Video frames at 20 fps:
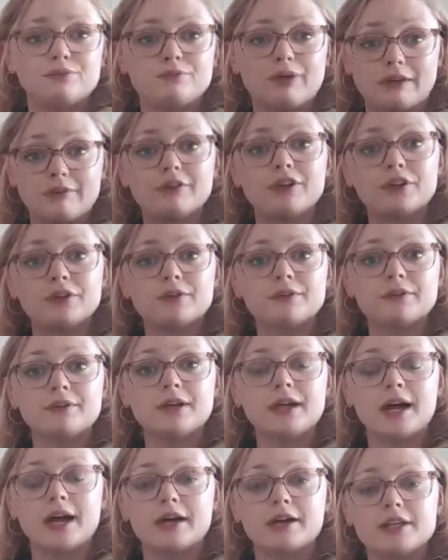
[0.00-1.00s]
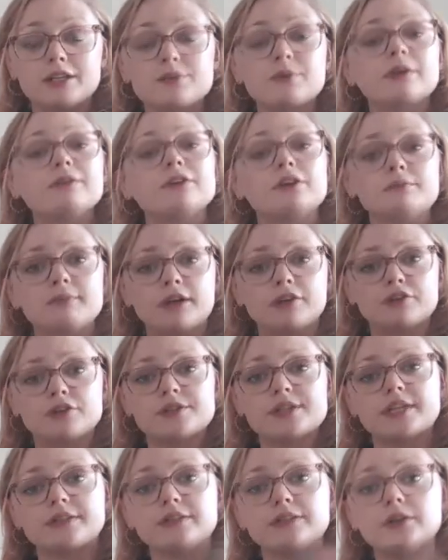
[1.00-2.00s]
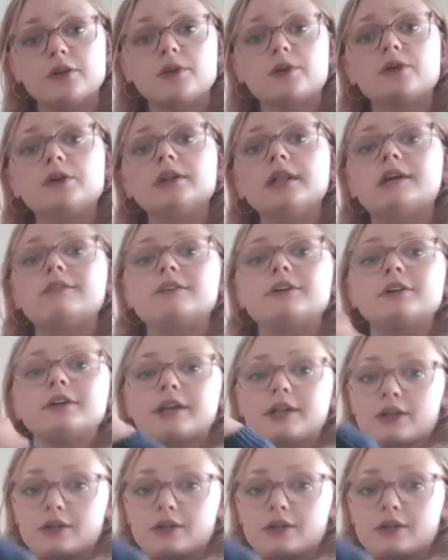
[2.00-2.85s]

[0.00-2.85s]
revenue measures at the local level,